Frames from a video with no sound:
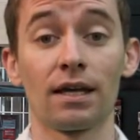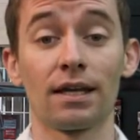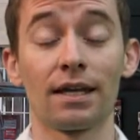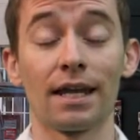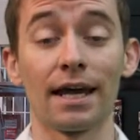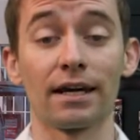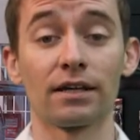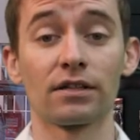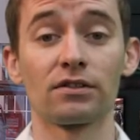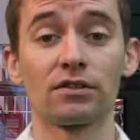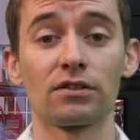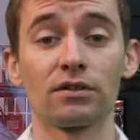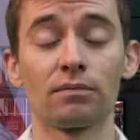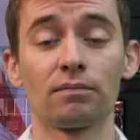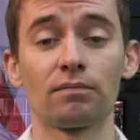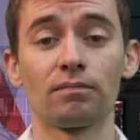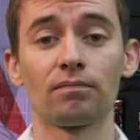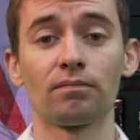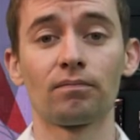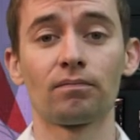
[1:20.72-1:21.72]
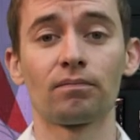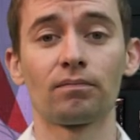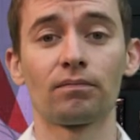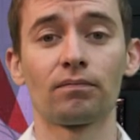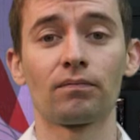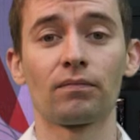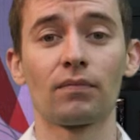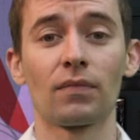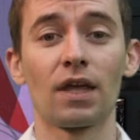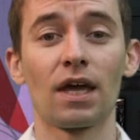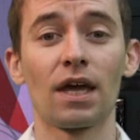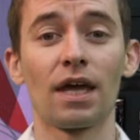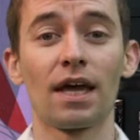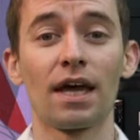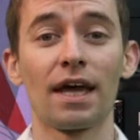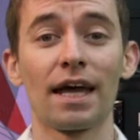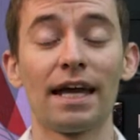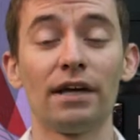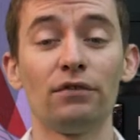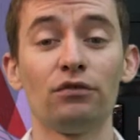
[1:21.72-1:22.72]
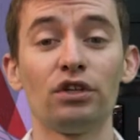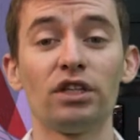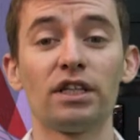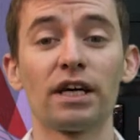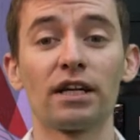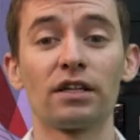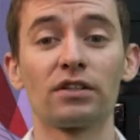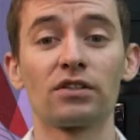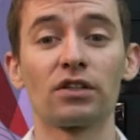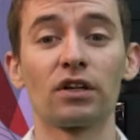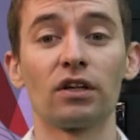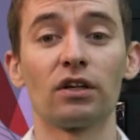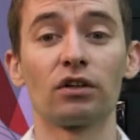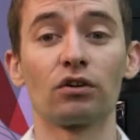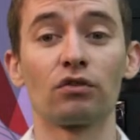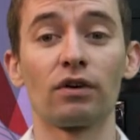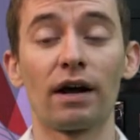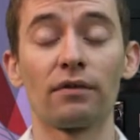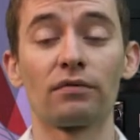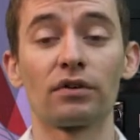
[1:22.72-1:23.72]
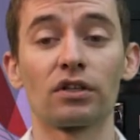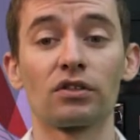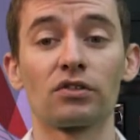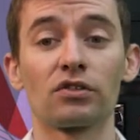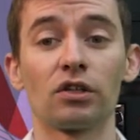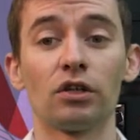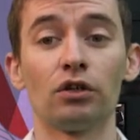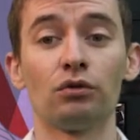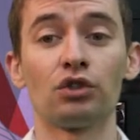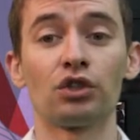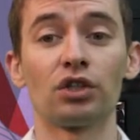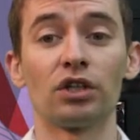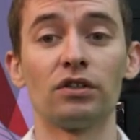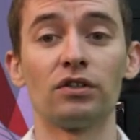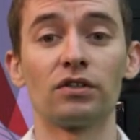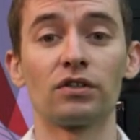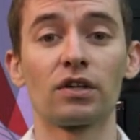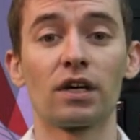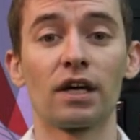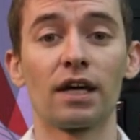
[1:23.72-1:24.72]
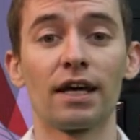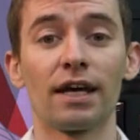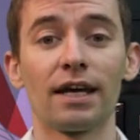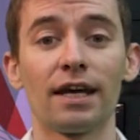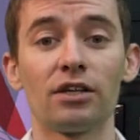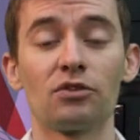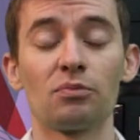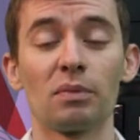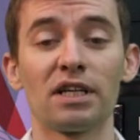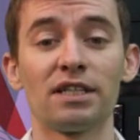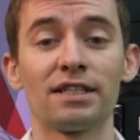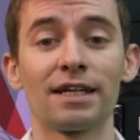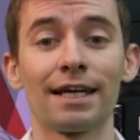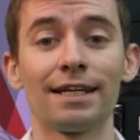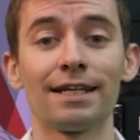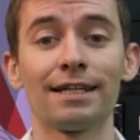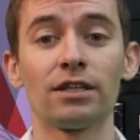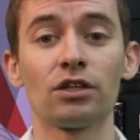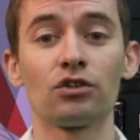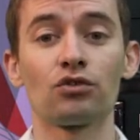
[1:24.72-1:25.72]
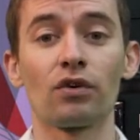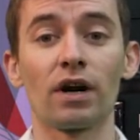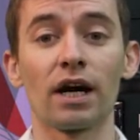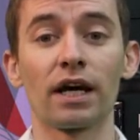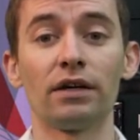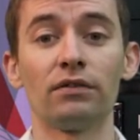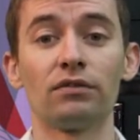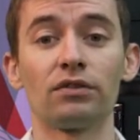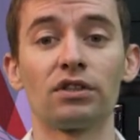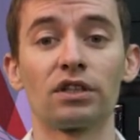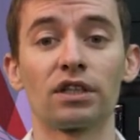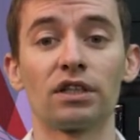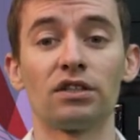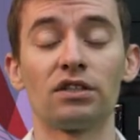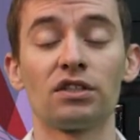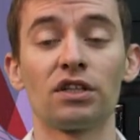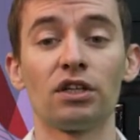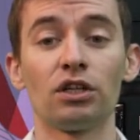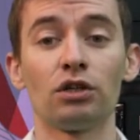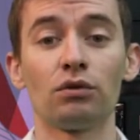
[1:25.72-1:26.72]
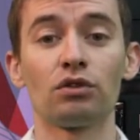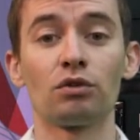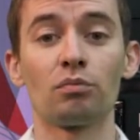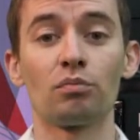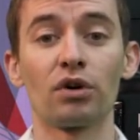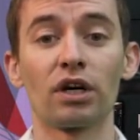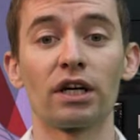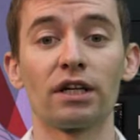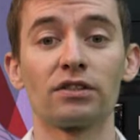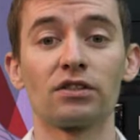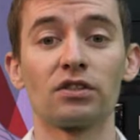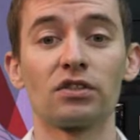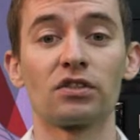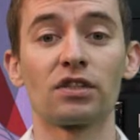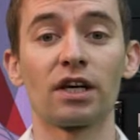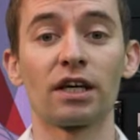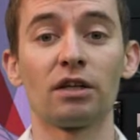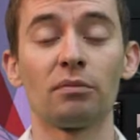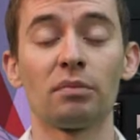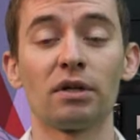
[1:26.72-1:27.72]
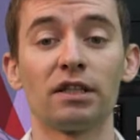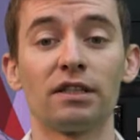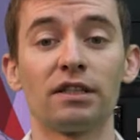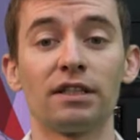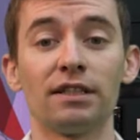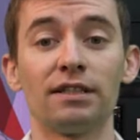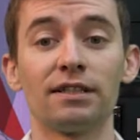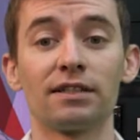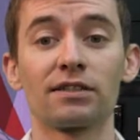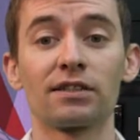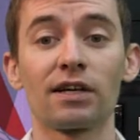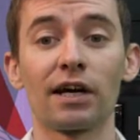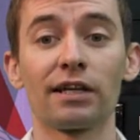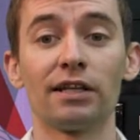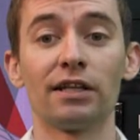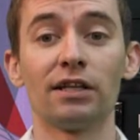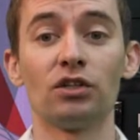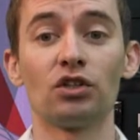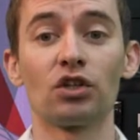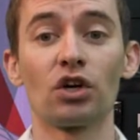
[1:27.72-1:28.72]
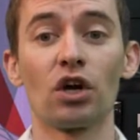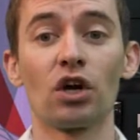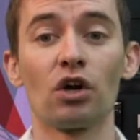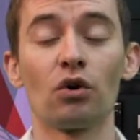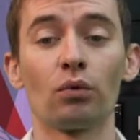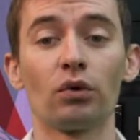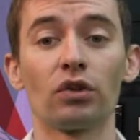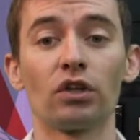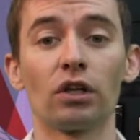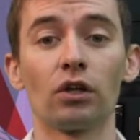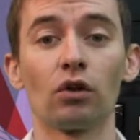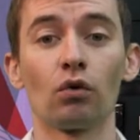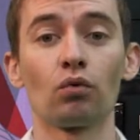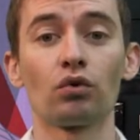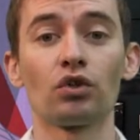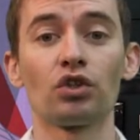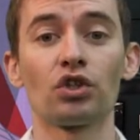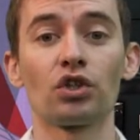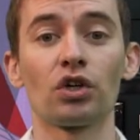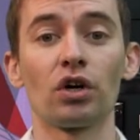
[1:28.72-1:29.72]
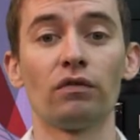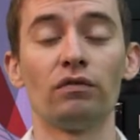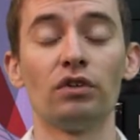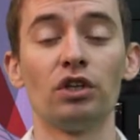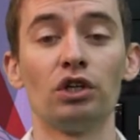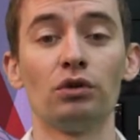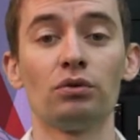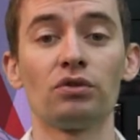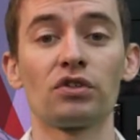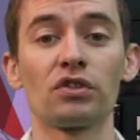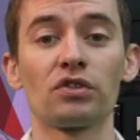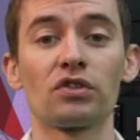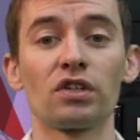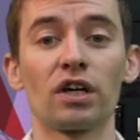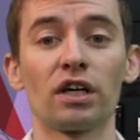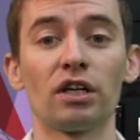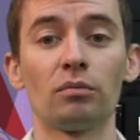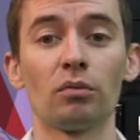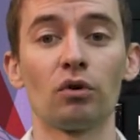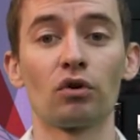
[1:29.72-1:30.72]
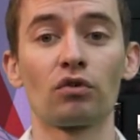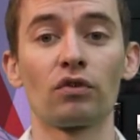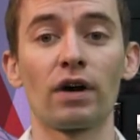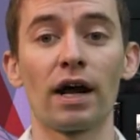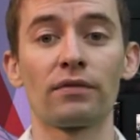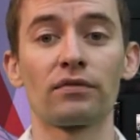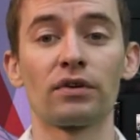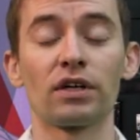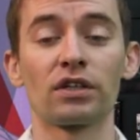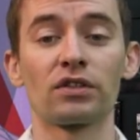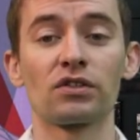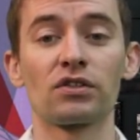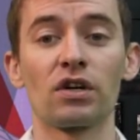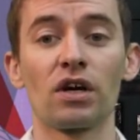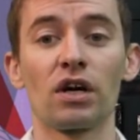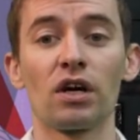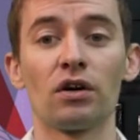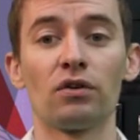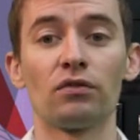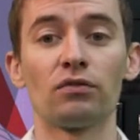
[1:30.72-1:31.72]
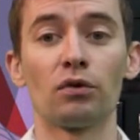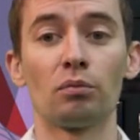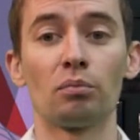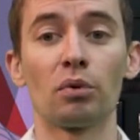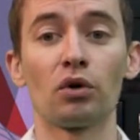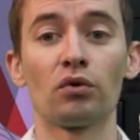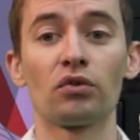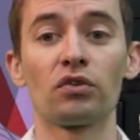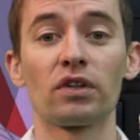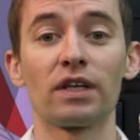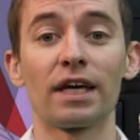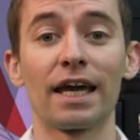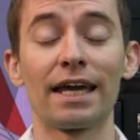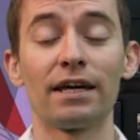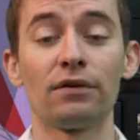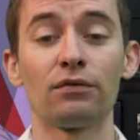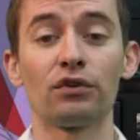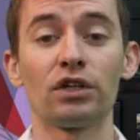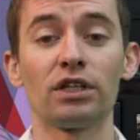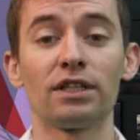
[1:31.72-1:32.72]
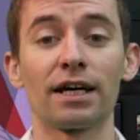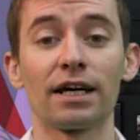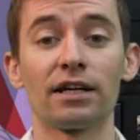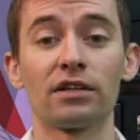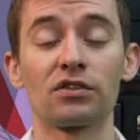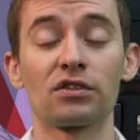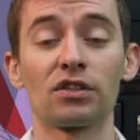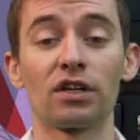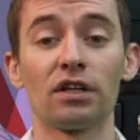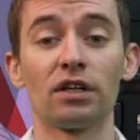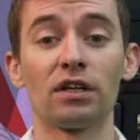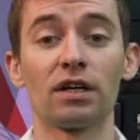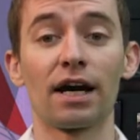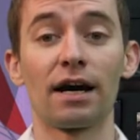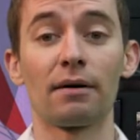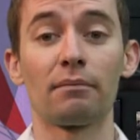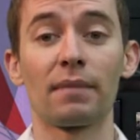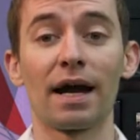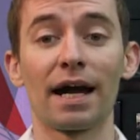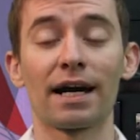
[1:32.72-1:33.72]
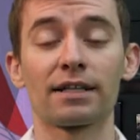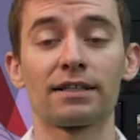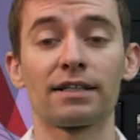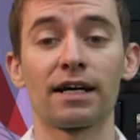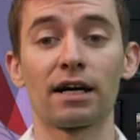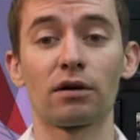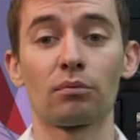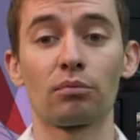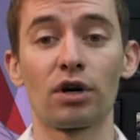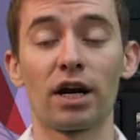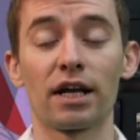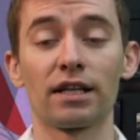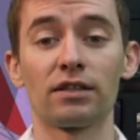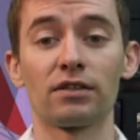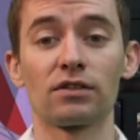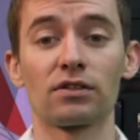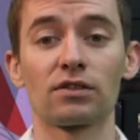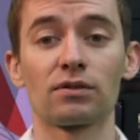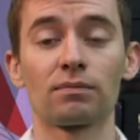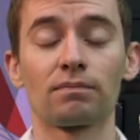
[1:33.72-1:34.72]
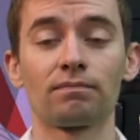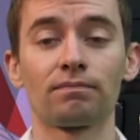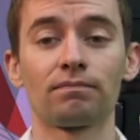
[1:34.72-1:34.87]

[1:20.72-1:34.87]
Next. Avery Dennison Graphics Solutions is maintaining the drive to continue to bring sustainability to signage with the launch of new sustainable graphics for both the Avery Dennison and Mactac brands.